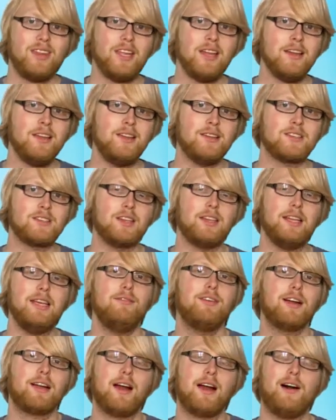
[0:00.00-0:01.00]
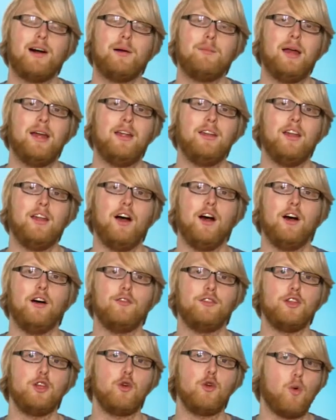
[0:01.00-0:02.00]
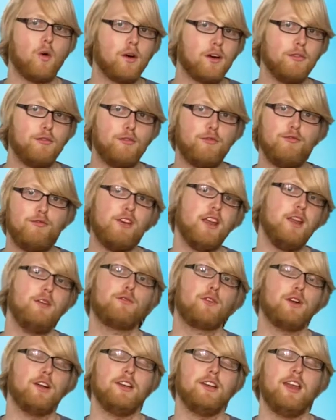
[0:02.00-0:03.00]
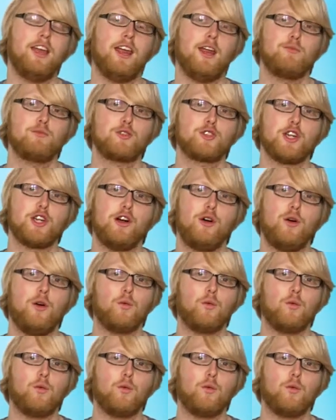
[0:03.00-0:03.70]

is leave a comment of your favorite game show,